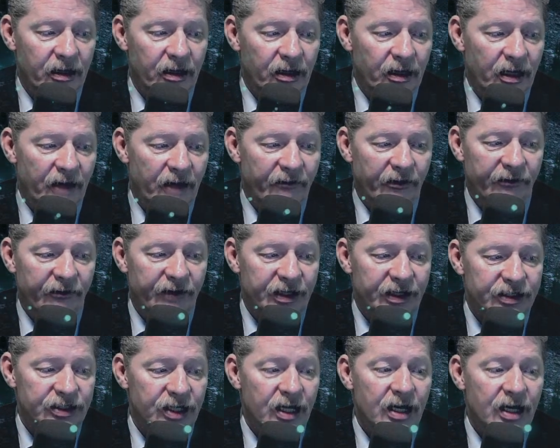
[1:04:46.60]

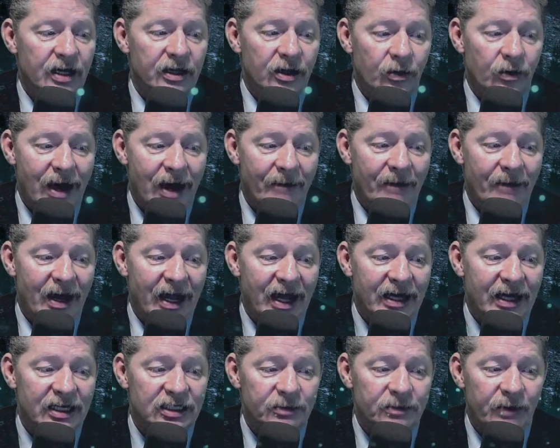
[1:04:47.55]
Levovitz. The rabbi
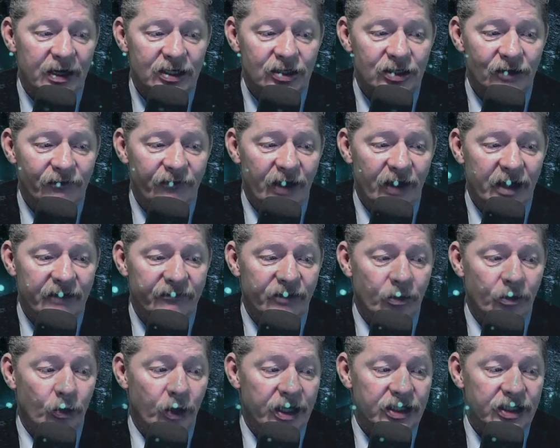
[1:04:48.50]
had a special fund
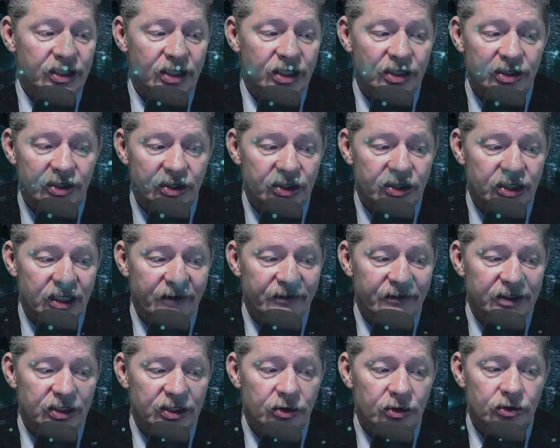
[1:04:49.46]
from which his
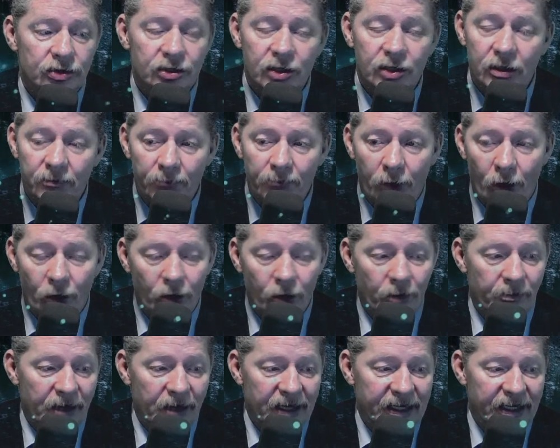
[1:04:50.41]
yeshiva students could borrow
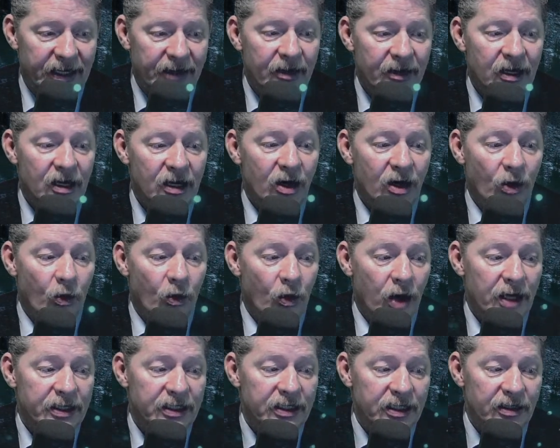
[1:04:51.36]
money.
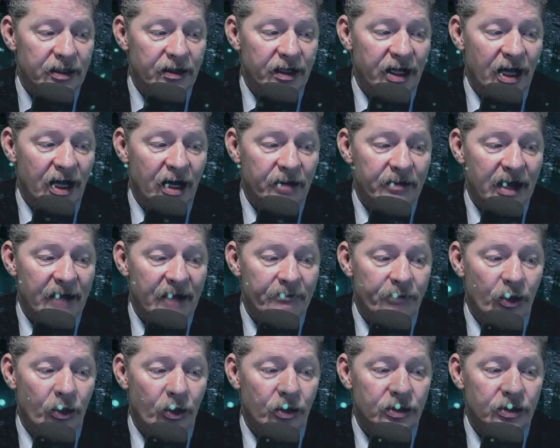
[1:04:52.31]
One year, a young man
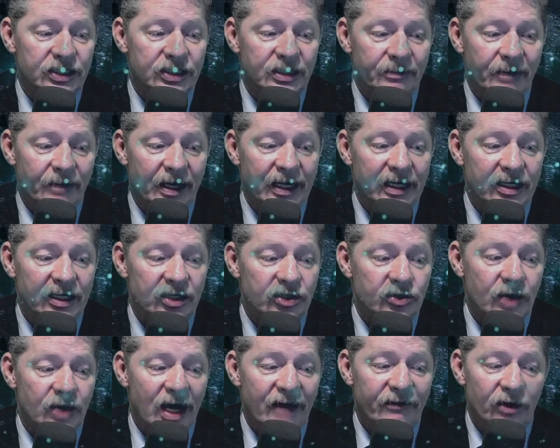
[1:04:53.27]
borrowed some money to
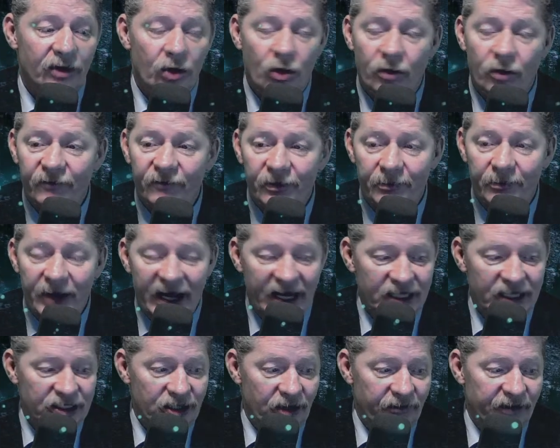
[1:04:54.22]
travel home for
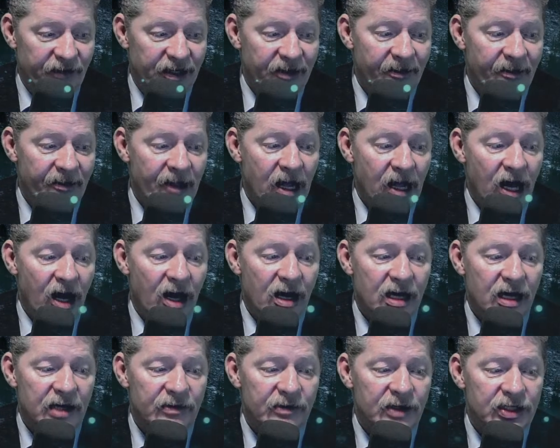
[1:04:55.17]
Passover.
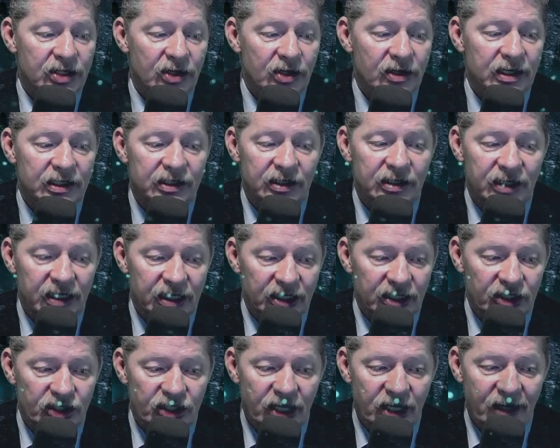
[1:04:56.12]
On returning to the
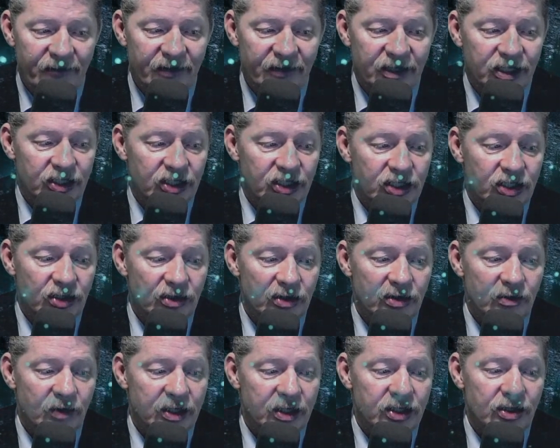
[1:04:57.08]
yeshiva, the
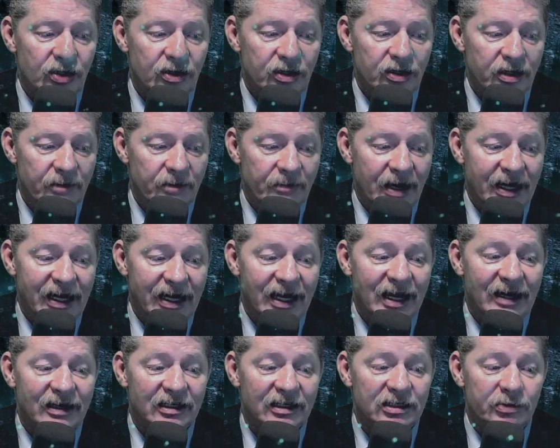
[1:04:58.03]
student returned the money
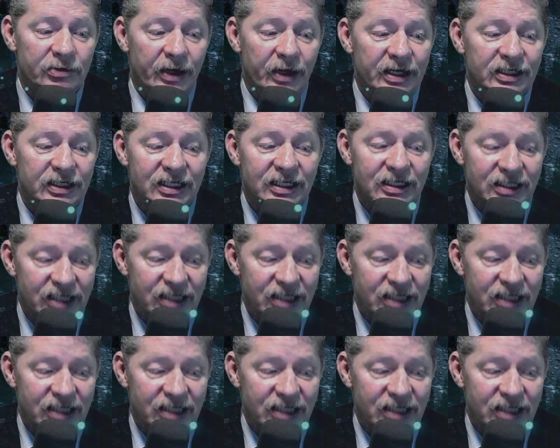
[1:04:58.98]
and expressed his